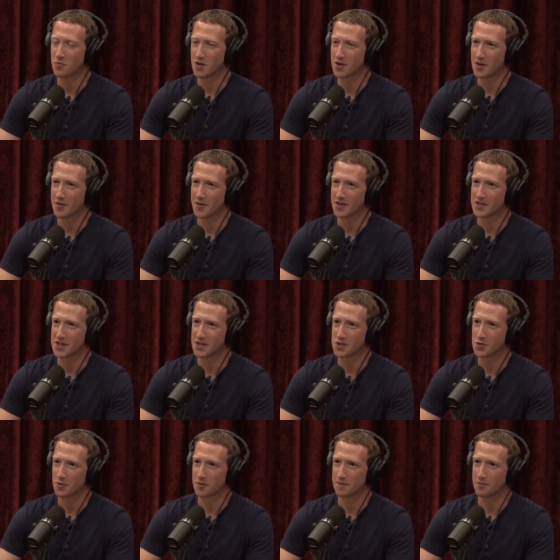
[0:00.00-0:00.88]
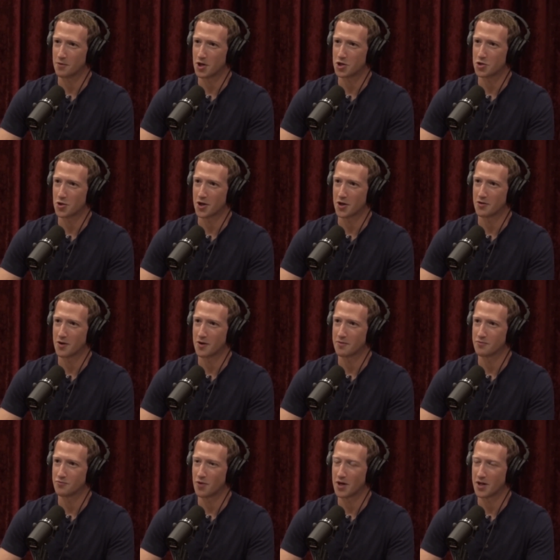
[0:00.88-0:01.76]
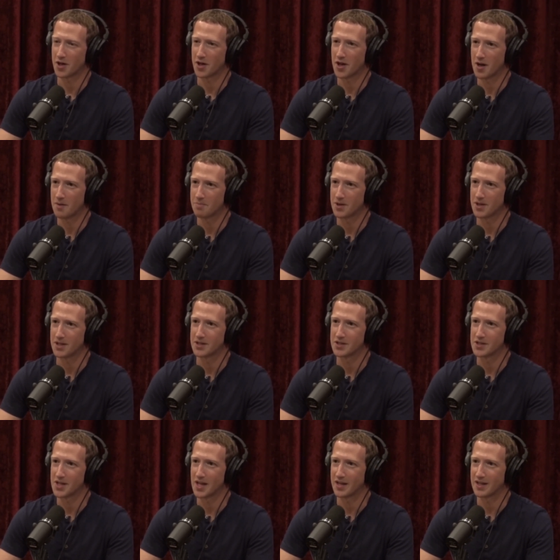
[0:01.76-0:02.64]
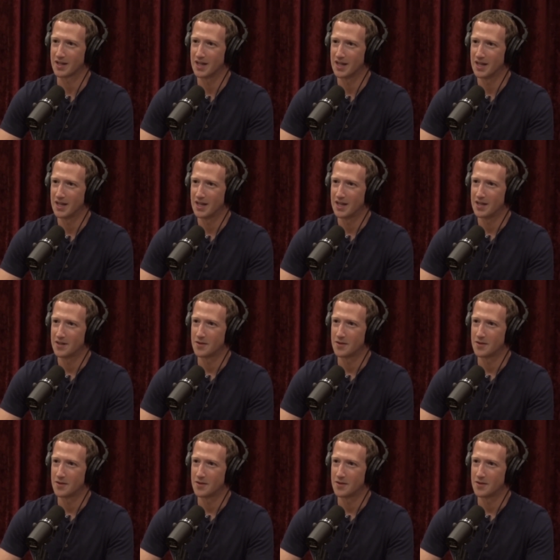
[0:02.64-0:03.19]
I think one of the things that's sort of frustrating running a company is like